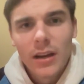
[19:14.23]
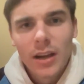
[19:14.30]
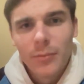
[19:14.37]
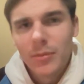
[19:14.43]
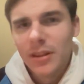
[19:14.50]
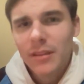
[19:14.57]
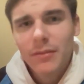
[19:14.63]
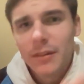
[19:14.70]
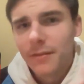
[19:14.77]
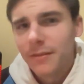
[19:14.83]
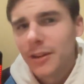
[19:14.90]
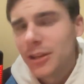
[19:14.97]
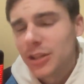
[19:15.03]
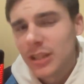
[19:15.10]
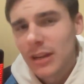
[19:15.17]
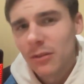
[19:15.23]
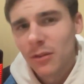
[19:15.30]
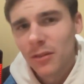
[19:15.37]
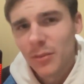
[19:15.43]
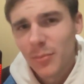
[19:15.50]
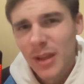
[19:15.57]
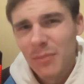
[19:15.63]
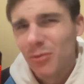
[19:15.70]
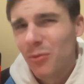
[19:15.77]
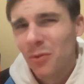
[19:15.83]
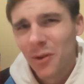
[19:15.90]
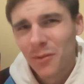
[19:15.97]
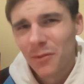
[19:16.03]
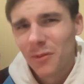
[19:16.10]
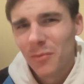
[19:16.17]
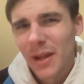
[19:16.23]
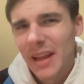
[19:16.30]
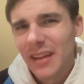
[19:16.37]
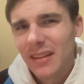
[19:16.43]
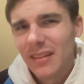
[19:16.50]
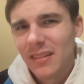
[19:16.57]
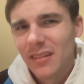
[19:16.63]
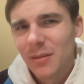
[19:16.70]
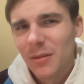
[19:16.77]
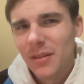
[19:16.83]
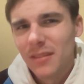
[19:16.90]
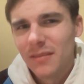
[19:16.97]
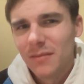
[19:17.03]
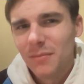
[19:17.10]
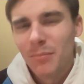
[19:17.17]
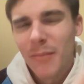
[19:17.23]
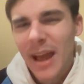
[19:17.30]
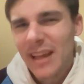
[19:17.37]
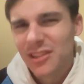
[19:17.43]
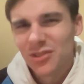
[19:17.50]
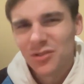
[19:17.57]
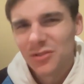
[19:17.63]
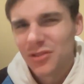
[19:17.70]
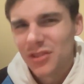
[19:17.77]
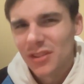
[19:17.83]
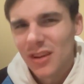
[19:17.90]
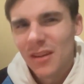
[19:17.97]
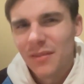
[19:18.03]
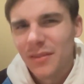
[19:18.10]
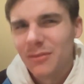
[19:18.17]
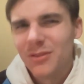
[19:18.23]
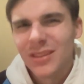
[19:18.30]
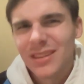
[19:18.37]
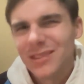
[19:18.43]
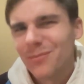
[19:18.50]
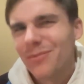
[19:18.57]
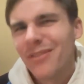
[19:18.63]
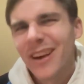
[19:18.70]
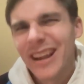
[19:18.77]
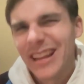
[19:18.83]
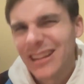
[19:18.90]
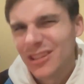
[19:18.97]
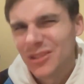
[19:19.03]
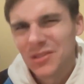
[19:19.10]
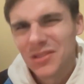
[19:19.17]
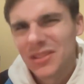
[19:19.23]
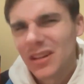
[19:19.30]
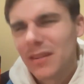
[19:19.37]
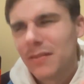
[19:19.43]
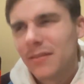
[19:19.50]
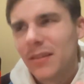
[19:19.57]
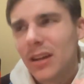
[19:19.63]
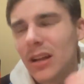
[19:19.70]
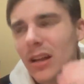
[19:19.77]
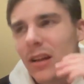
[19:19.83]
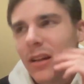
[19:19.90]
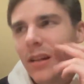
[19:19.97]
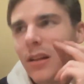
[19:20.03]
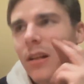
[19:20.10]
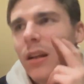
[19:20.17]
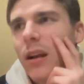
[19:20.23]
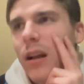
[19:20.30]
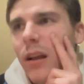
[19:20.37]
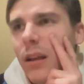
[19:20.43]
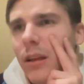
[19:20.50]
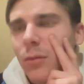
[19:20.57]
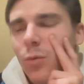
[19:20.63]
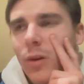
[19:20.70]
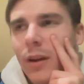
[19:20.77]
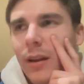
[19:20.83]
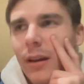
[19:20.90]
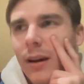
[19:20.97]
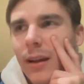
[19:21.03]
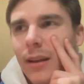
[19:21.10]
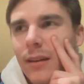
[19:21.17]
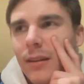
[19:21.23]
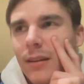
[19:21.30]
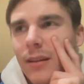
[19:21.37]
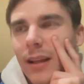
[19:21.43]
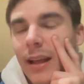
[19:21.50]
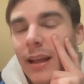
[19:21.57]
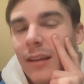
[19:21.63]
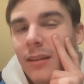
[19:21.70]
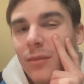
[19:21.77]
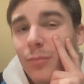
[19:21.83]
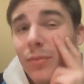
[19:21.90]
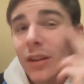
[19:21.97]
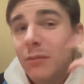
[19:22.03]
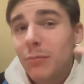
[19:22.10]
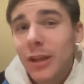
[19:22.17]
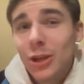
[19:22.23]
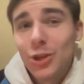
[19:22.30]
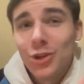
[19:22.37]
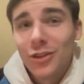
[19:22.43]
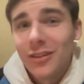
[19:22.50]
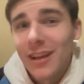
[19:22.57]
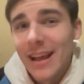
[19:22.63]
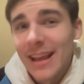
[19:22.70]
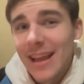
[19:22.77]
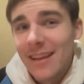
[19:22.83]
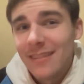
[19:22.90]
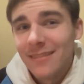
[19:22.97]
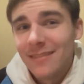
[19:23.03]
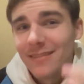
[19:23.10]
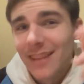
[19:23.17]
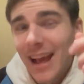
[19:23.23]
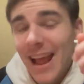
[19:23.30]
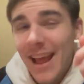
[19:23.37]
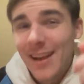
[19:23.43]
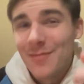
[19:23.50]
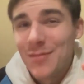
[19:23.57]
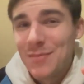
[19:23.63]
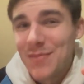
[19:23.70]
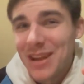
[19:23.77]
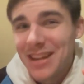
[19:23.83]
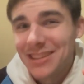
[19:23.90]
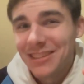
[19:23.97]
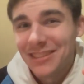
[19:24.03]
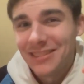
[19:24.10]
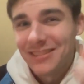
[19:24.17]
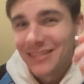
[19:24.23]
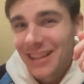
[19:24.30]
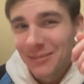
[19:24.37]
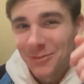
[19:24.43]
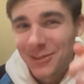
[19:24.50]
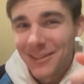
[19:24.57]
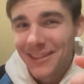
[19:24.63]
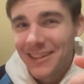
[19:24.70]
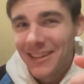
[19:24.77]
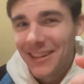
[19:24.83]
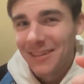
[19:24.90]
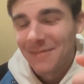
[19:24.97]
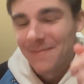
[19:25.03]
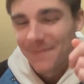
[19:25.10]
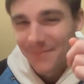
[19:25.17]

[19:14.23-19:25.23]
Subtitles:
believe I finished out all the paperwork for my master's stuff. It was like some financial stuff and whatnot. And being patient, again, I had to be patient. That was the key.